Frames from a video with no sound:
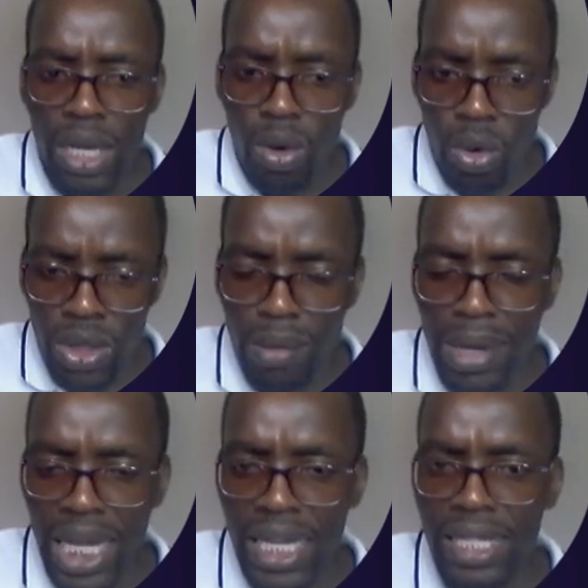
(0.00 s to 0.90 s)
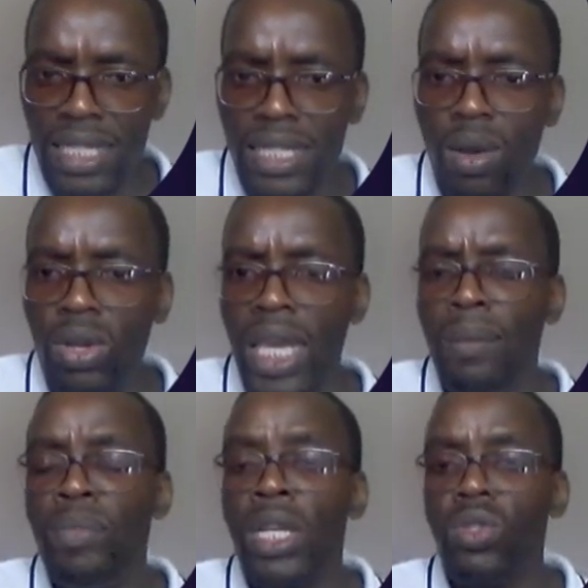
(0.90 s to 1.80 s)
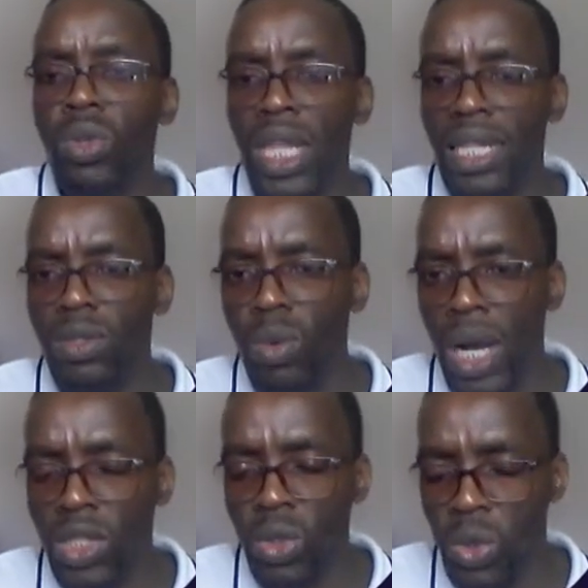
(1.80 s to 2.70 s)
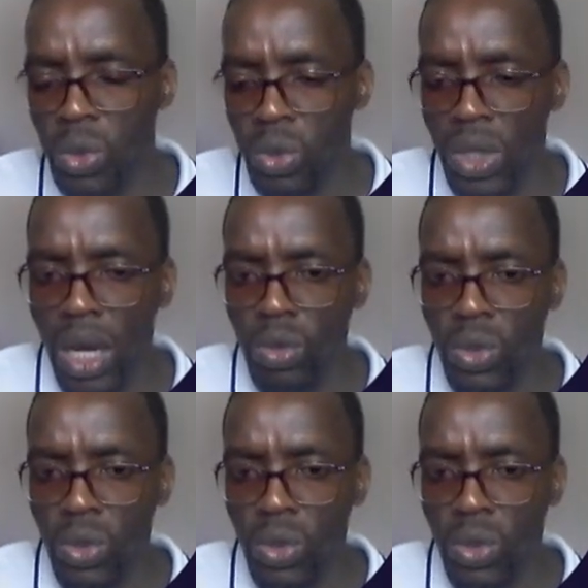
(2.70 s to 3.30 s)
On the markets. Okay, so that's what you should now do.